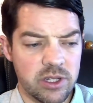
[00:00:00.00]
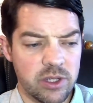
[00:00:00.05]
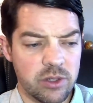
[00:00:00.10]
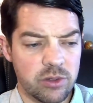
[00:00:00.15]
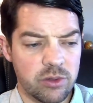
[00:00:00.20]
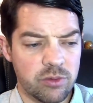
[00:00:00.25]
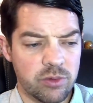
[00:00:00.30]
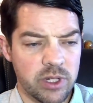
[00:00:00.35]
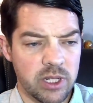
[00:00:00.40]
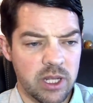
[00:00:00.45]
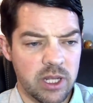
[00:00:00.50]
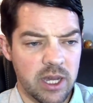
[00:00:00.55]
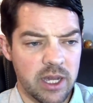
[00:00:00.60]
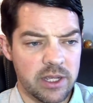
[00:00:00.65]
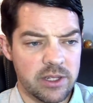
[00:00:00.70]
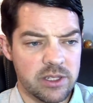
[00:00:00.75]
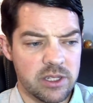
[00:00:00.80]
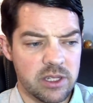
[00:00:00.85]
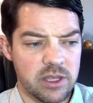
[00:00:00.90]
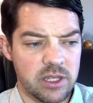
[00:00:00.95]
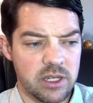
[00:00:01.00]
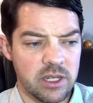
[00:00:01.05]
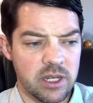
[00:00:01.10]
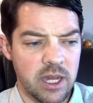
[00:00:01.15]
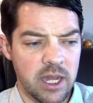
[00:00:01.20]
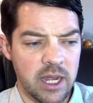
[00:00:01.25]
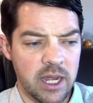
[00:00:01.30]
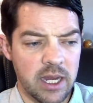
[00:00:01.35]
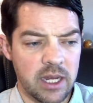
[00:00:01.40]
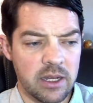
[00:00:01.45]
you'll realize that the
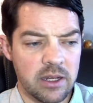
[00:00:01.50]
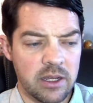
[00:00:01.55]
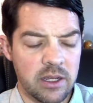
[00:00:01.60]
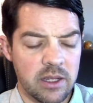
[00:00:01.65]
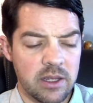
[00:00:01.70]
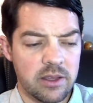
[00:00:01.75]
knight,